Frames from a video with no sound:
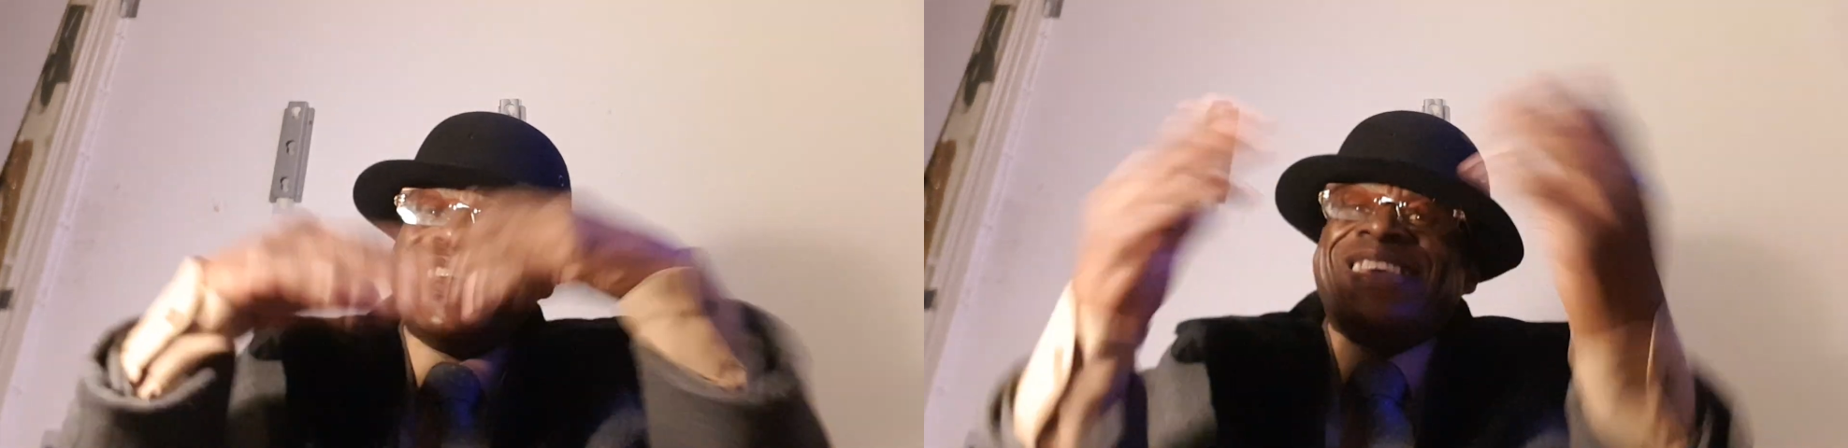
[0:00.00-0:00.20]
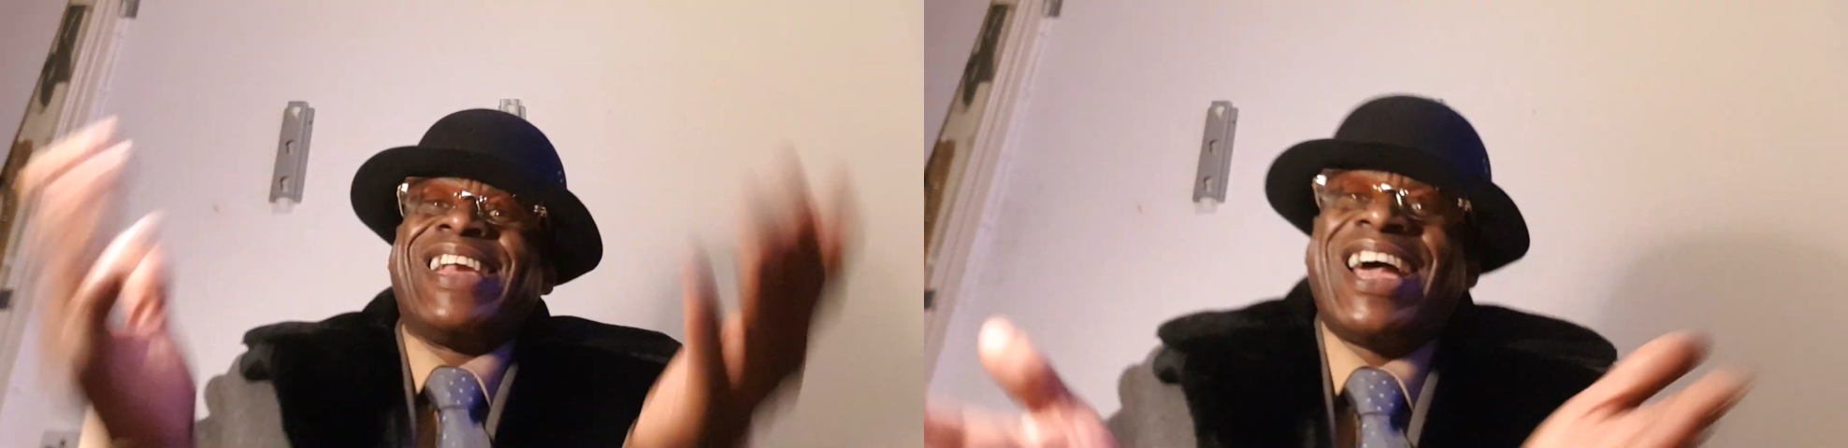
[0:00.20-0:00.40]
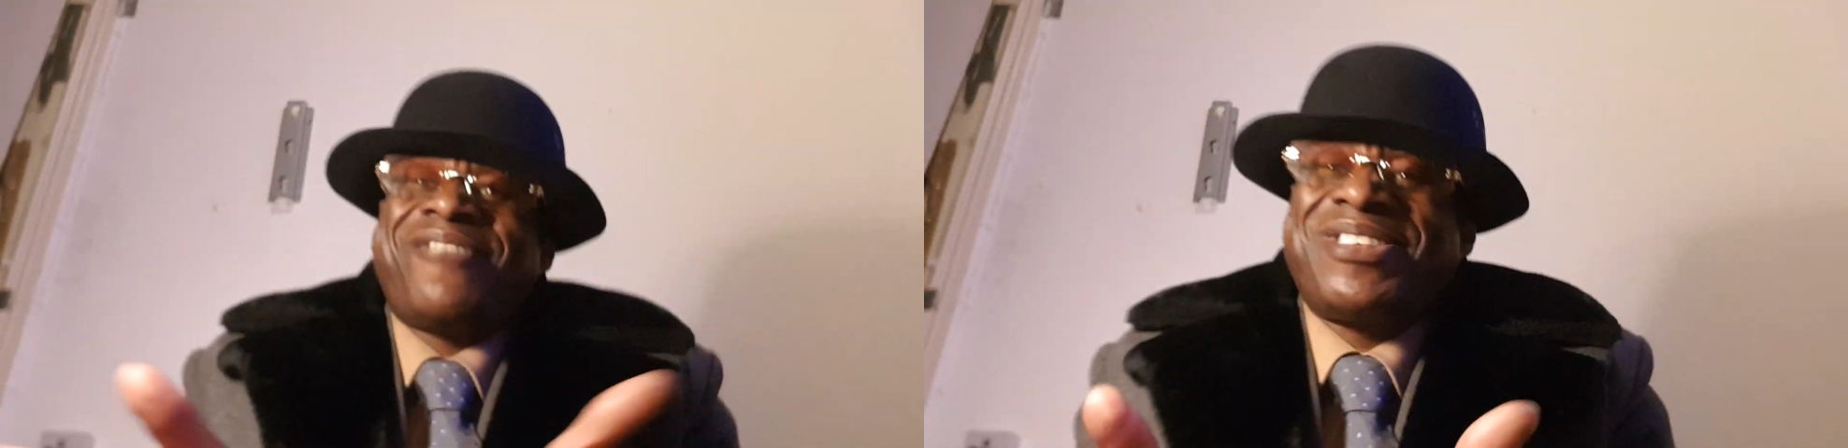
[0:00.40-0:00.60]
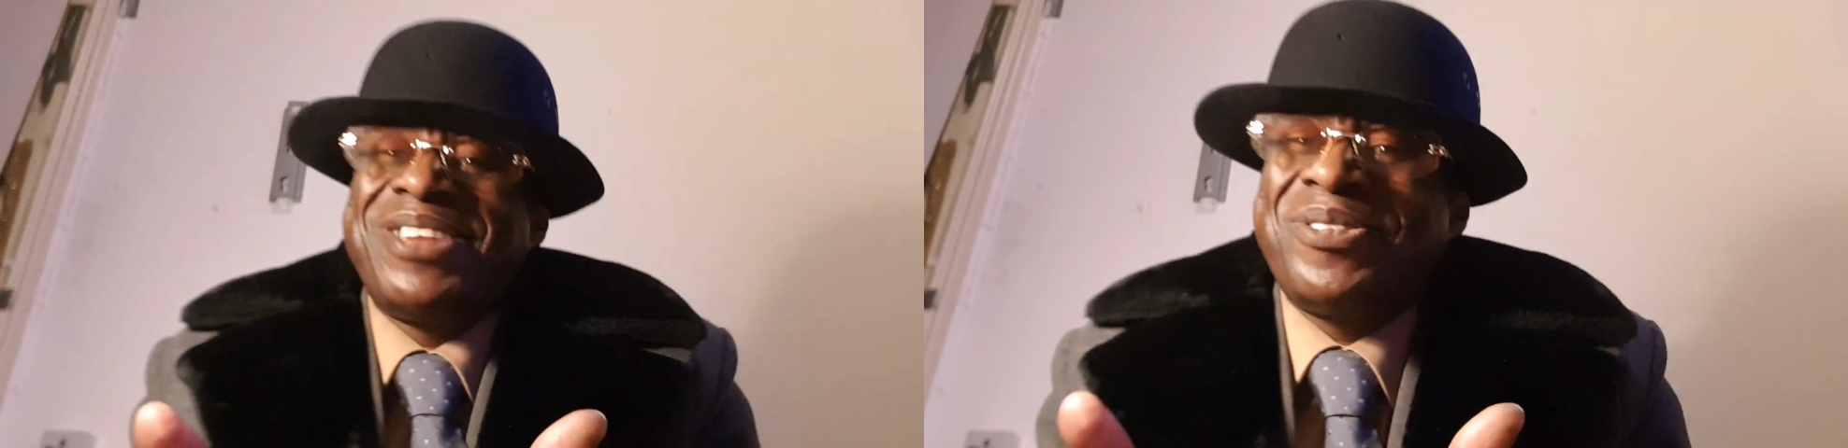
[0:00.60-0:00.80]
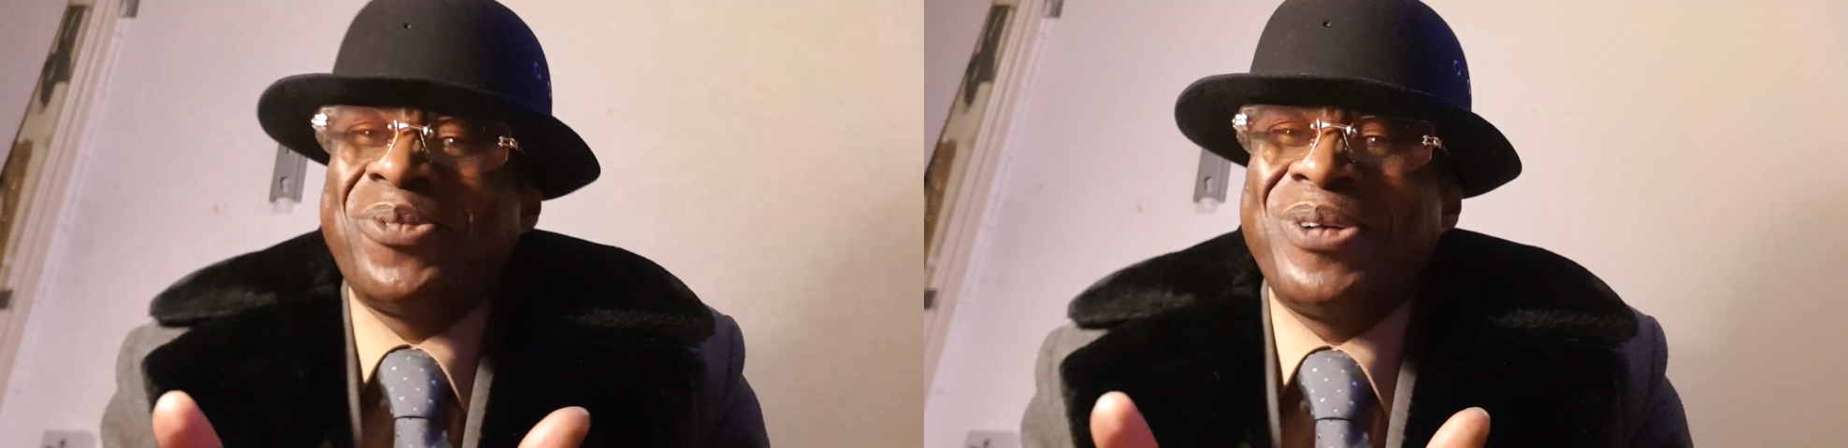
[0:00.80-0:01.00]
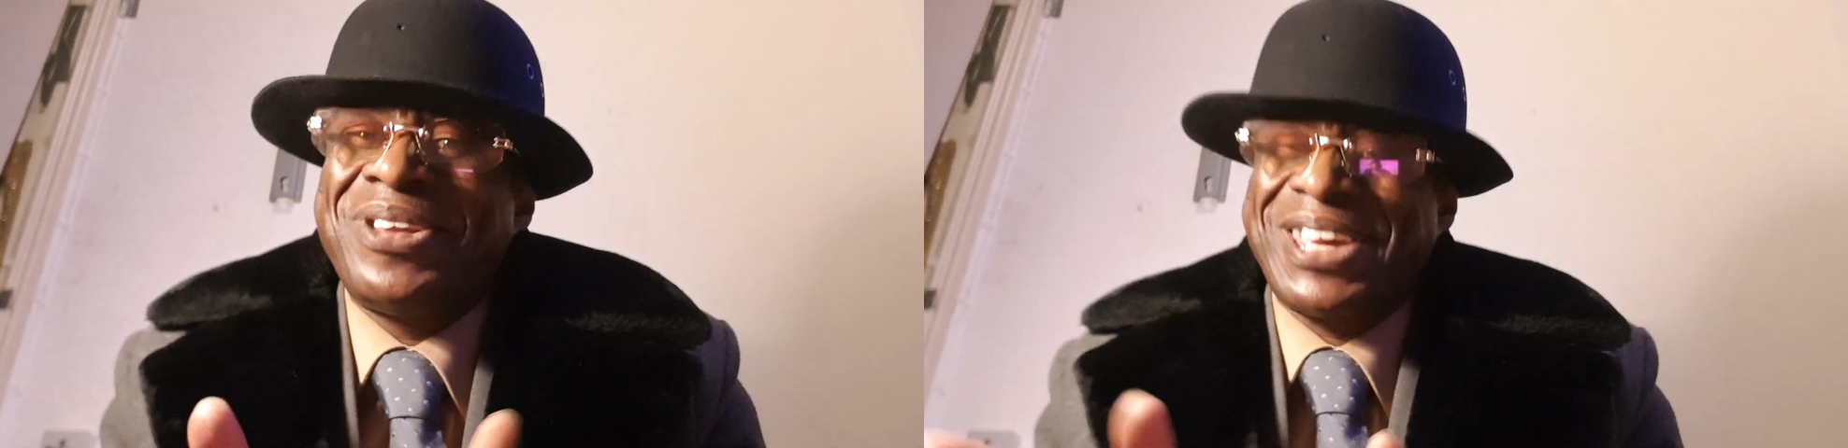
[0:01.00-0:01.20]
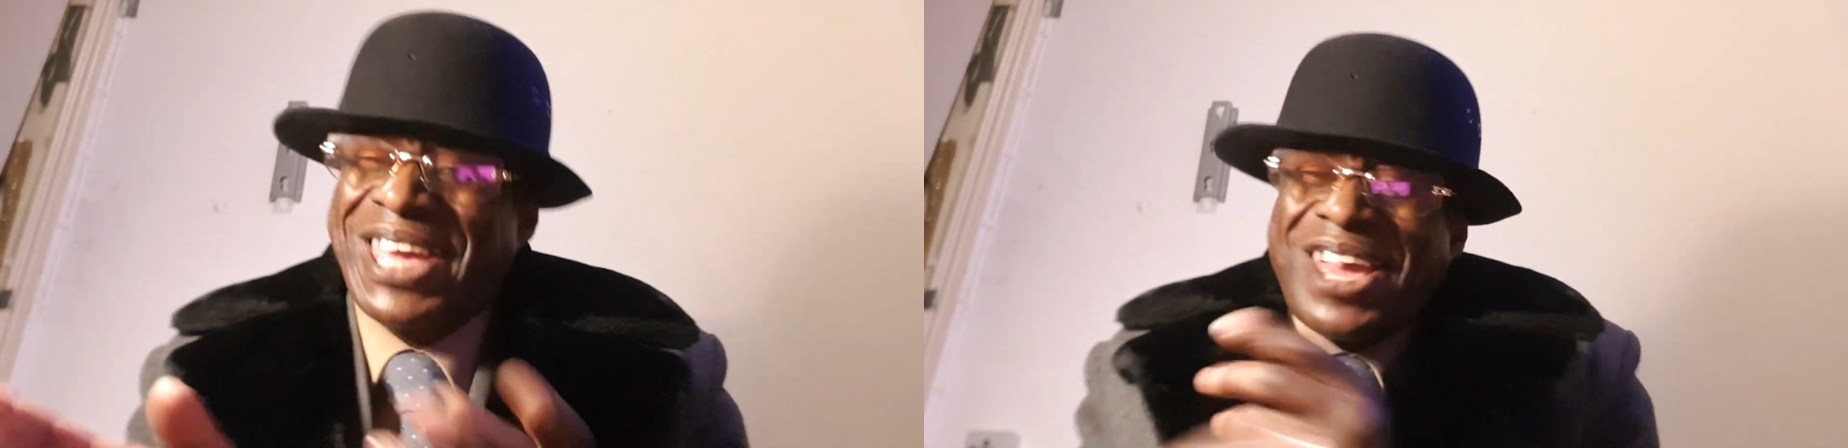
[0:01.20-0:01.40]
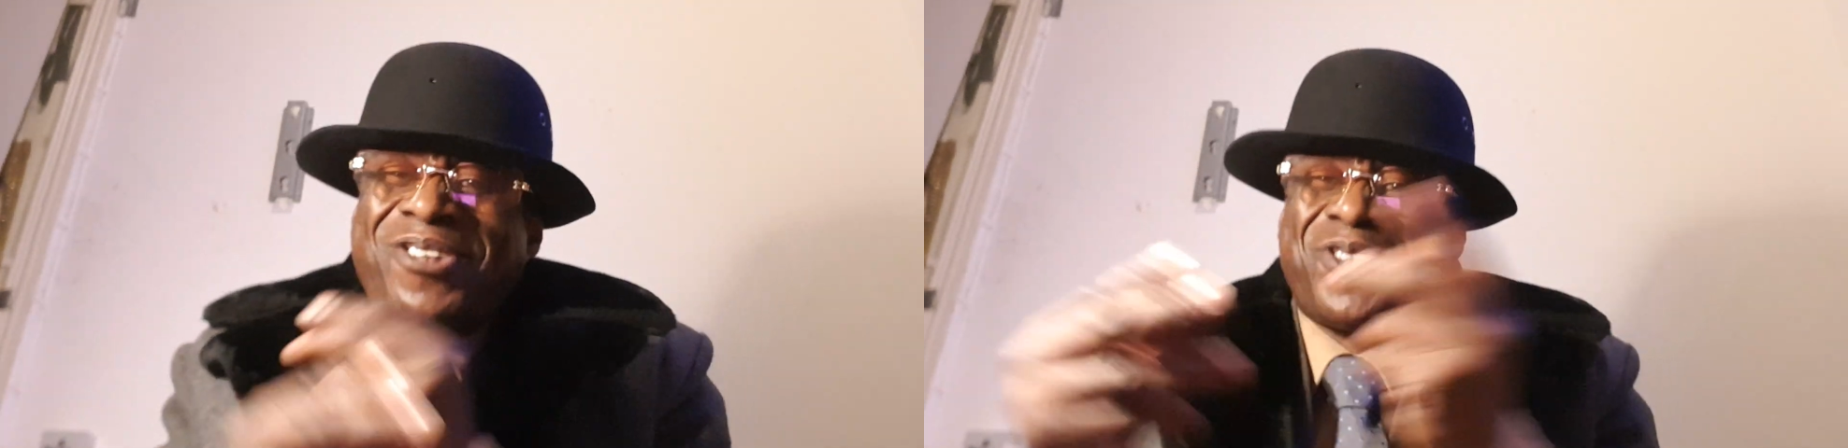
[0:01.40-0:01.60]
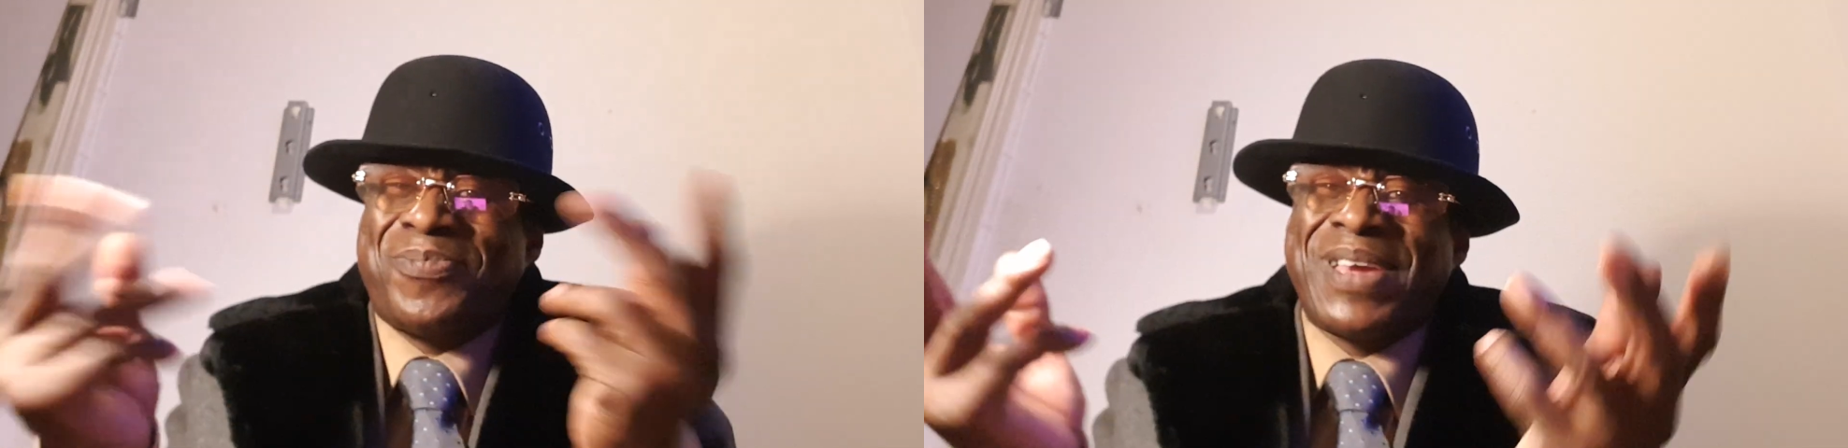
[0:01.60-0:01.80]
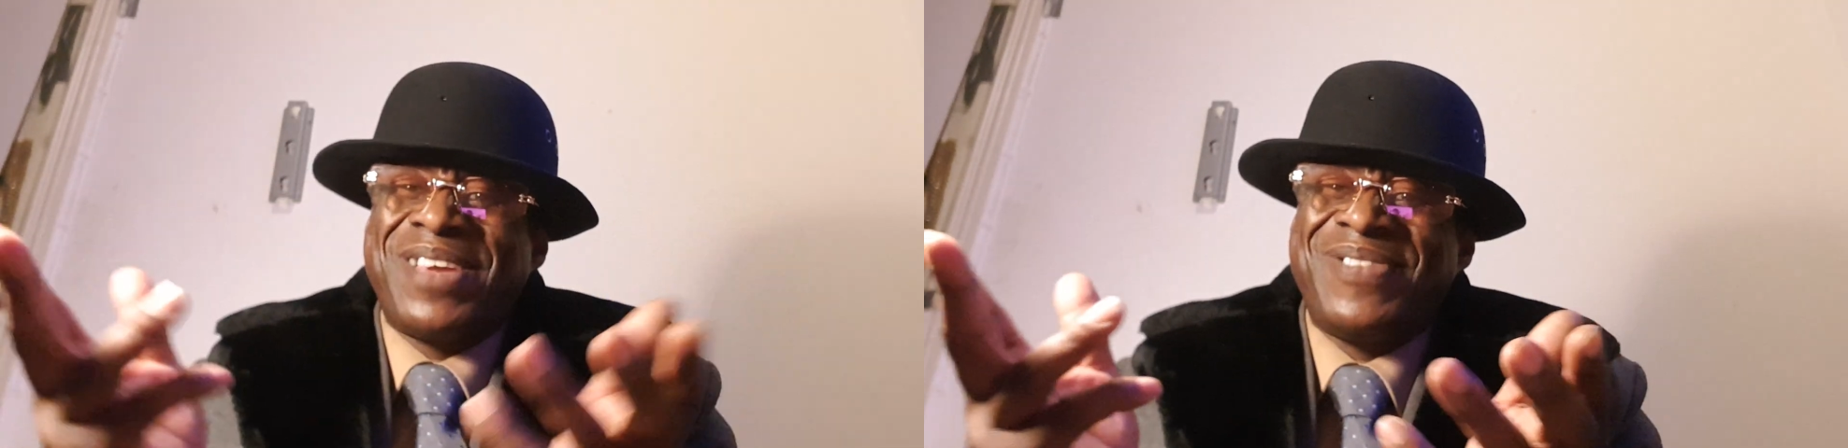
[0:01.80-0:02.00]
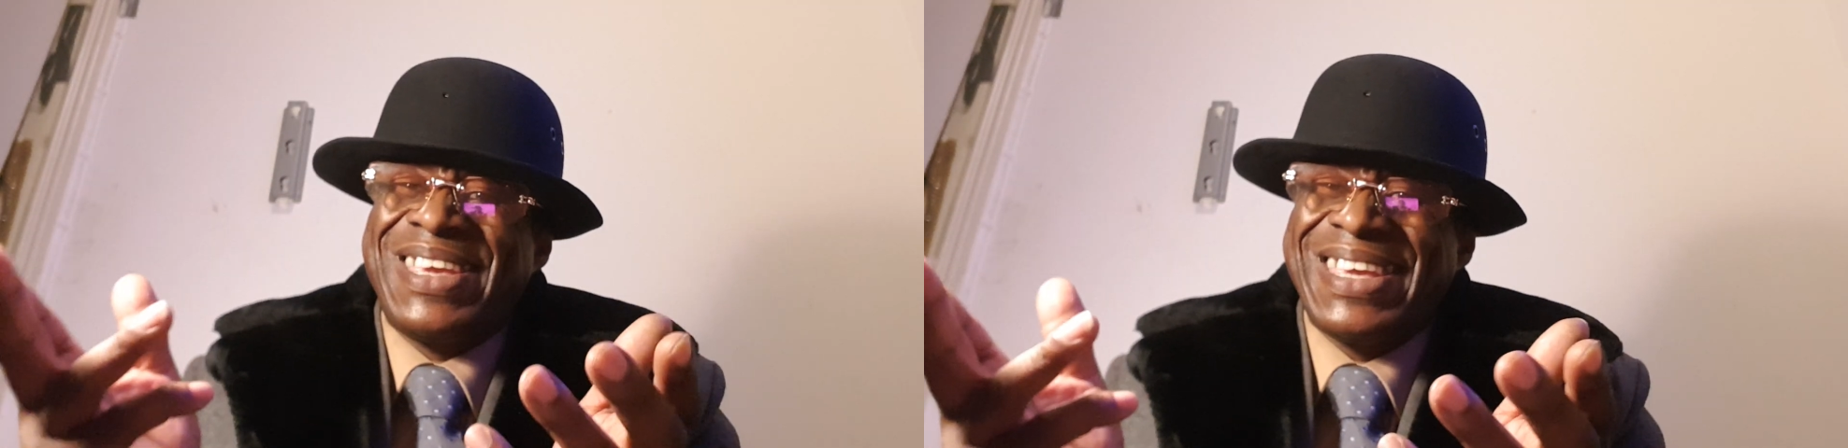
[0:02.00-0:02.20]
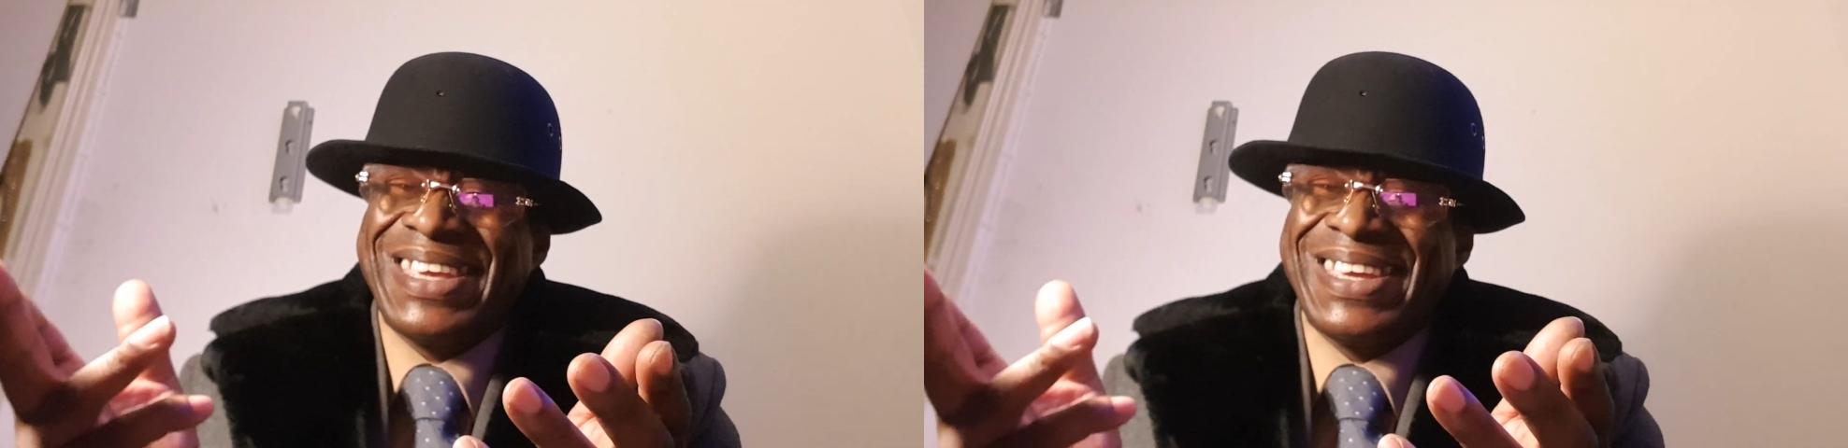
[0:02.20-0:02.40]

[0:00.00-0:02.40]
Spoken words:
You have to live in a world of chaos, baby.